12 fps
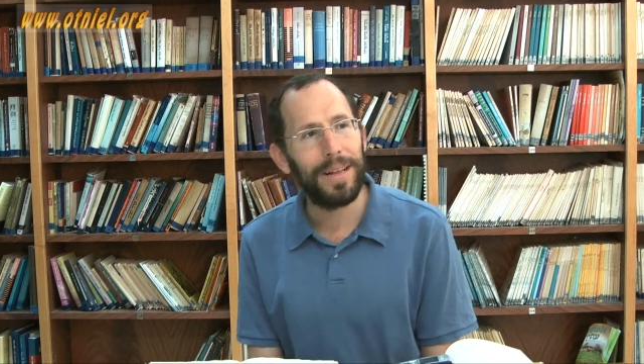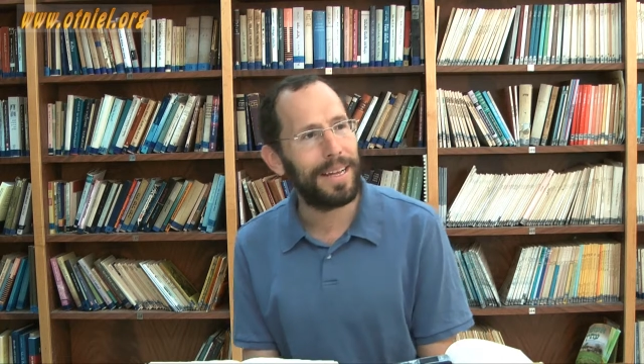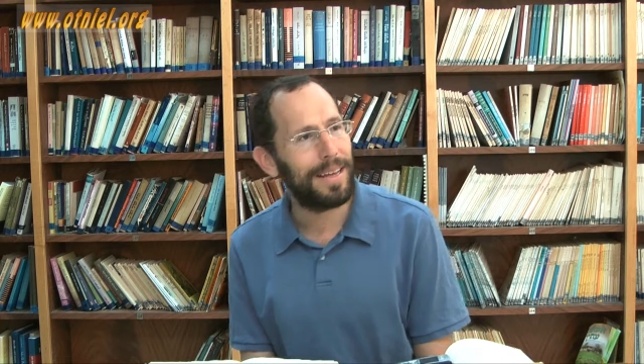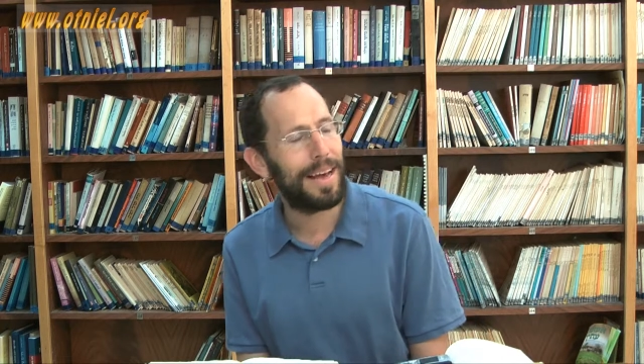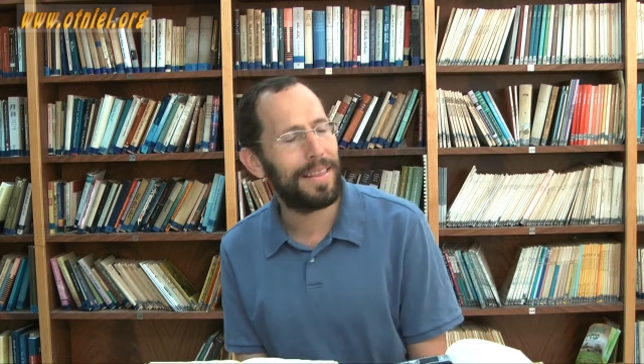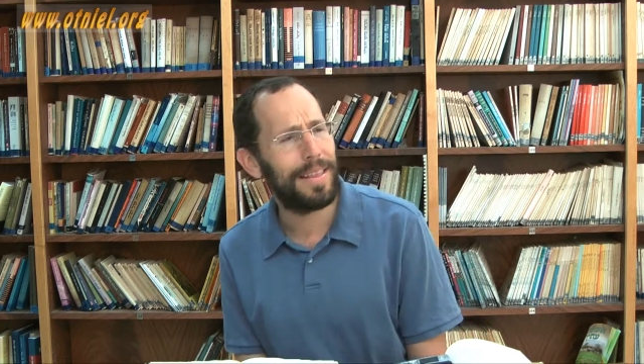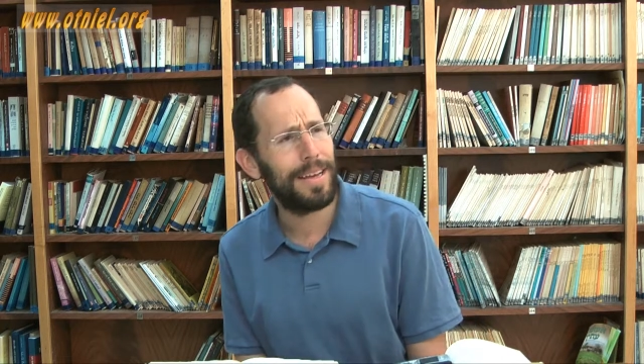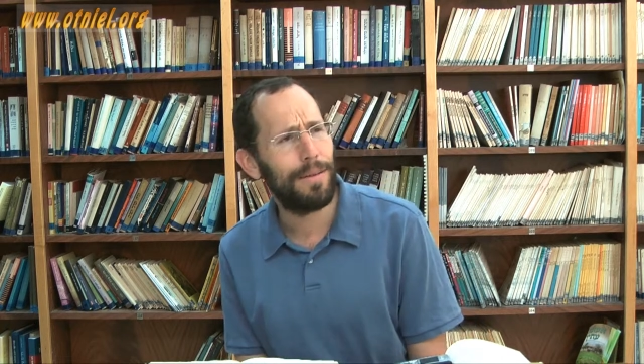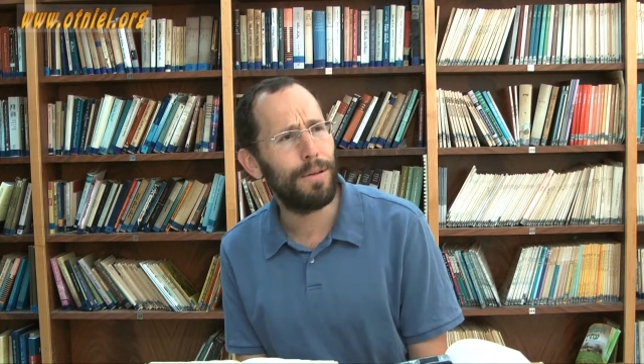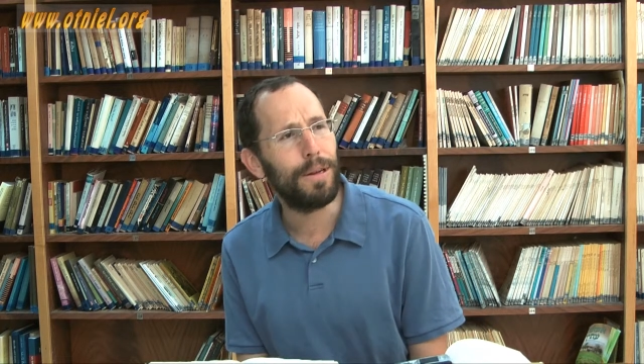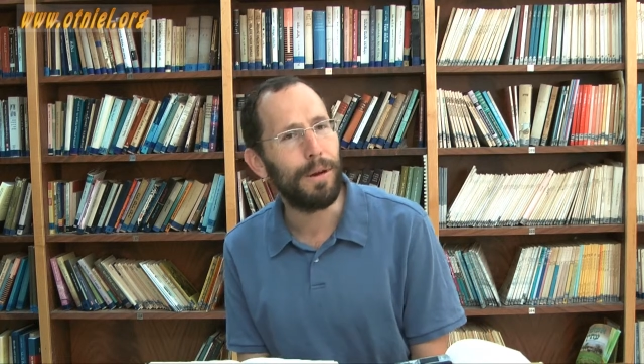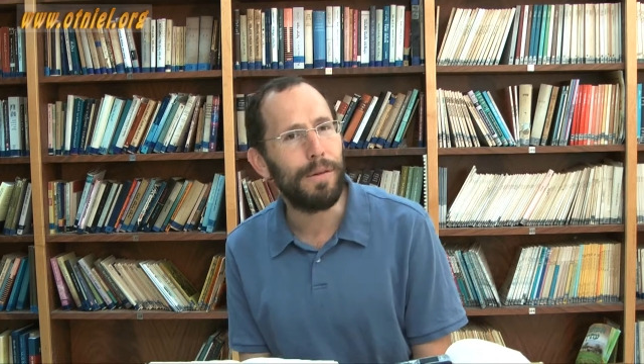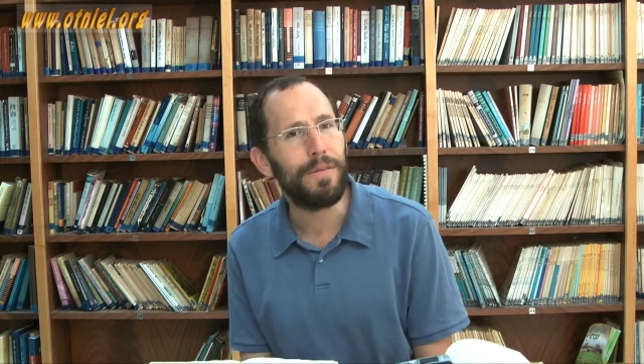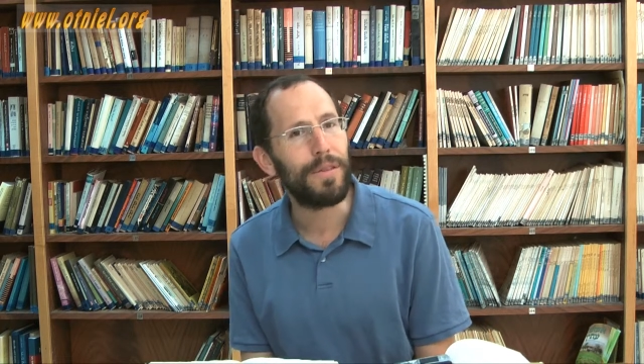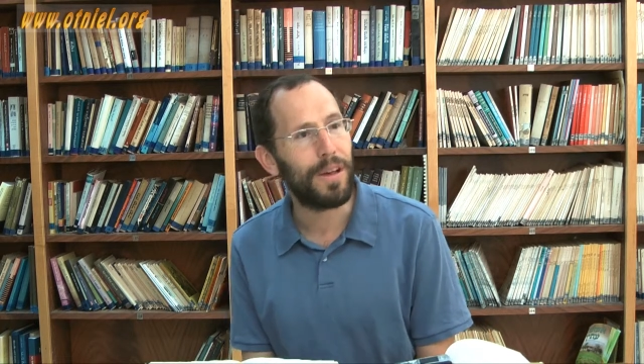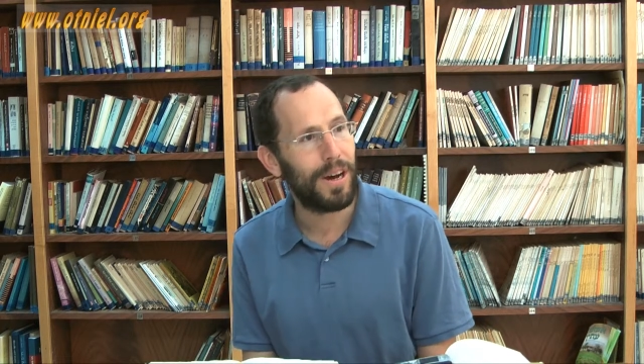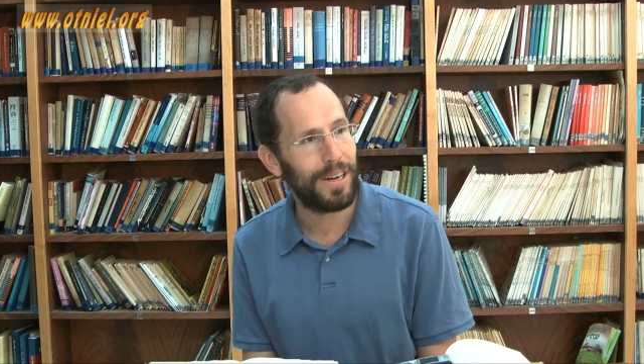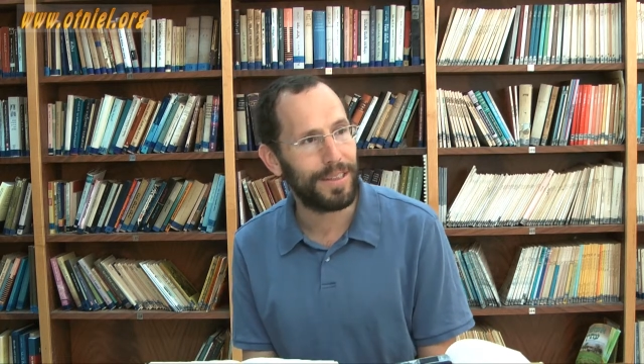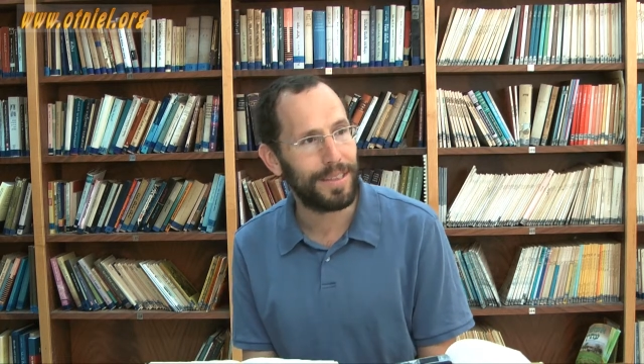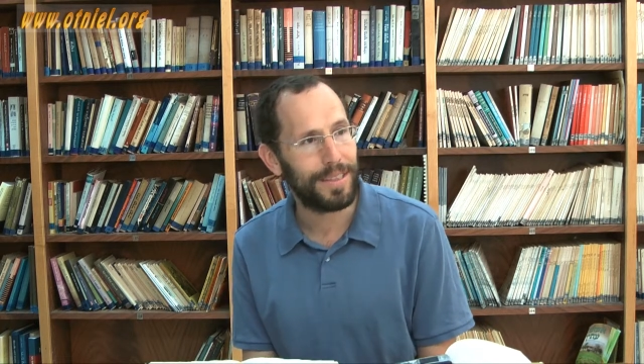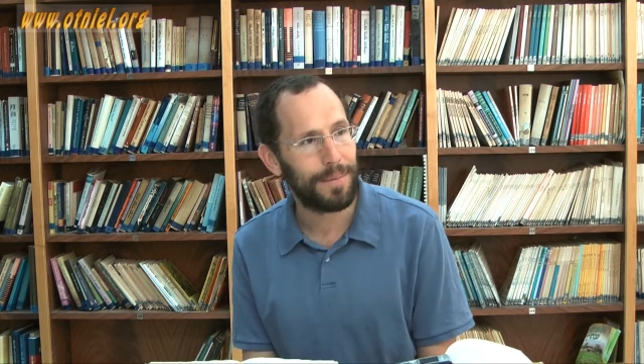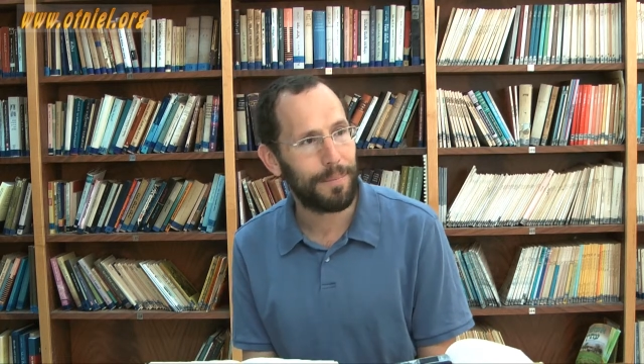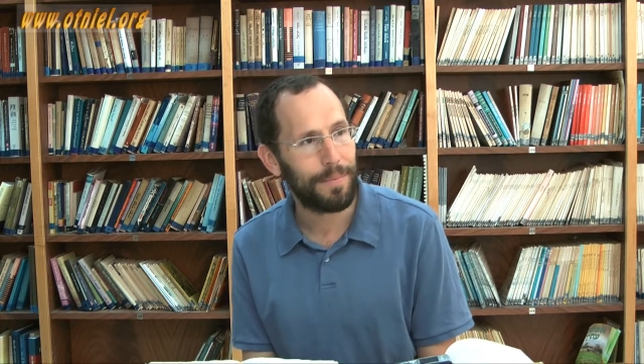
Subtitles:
I think, would go for the heart.